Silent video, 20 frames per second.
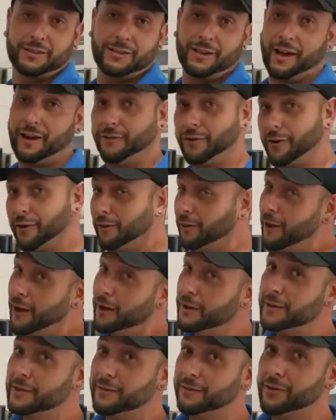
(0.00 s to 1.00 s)
I've heard a lot
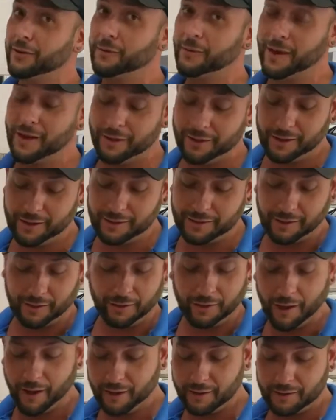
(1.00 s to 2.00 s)
of different methods and a
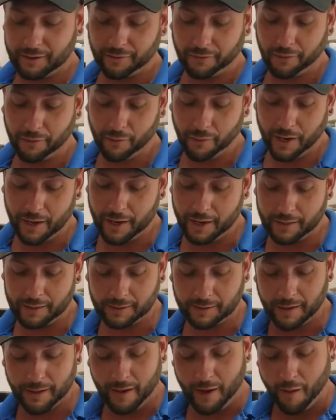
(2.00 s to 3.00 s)
lot of different ways,
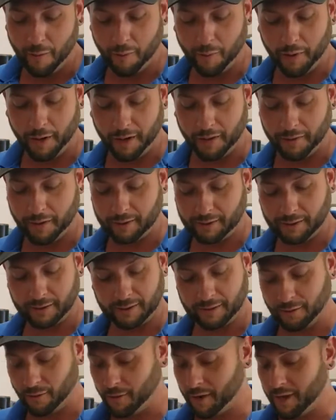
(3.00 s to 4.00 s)
but this is
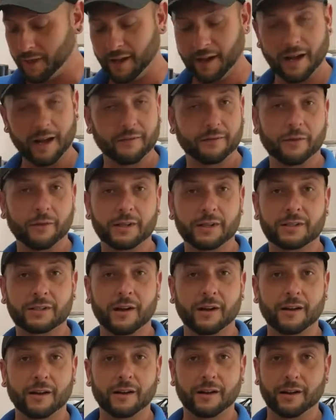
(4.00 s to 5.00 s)
the way that I've always
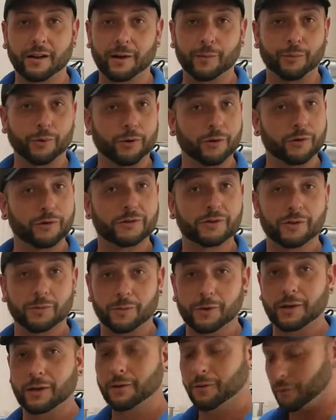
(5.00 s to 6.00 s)
done it, and it proves to
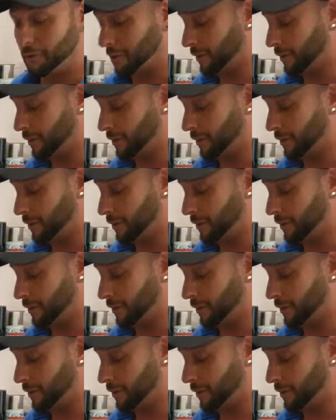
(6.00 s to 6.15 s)
be really